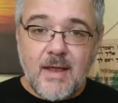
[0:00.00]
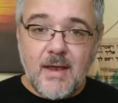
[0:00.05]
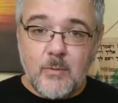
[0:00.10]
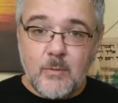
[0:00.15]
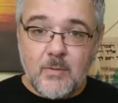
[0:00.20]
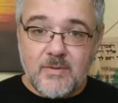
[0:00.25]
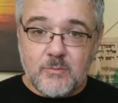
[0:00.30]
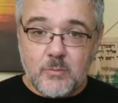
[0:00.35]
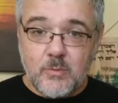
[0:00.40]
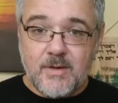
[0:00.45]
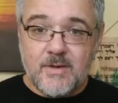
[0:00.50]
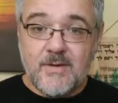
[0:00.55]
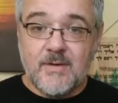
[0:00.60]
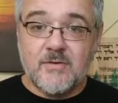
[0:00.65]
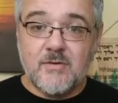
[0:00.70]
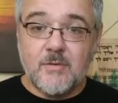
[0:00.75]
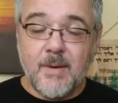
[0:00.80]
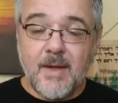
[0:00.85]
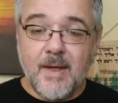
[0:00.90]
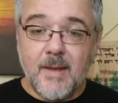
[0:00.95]
and was
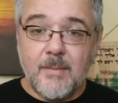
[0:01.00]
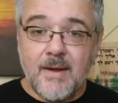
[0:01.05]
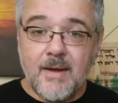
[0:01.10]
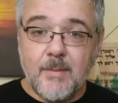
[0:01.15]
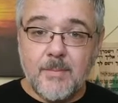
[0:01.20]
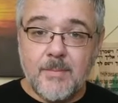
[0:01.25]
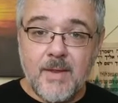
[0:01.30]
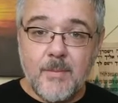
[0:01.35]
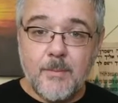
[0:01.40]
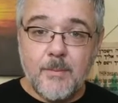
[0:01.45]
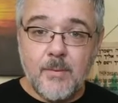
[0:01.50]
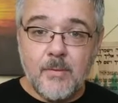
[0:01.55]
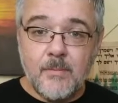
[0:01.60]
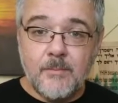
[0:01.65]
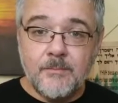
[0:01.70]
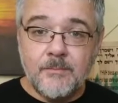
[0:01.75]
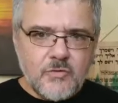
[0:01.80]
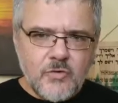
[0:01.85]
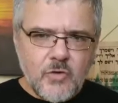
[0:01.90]
witnessed by many people?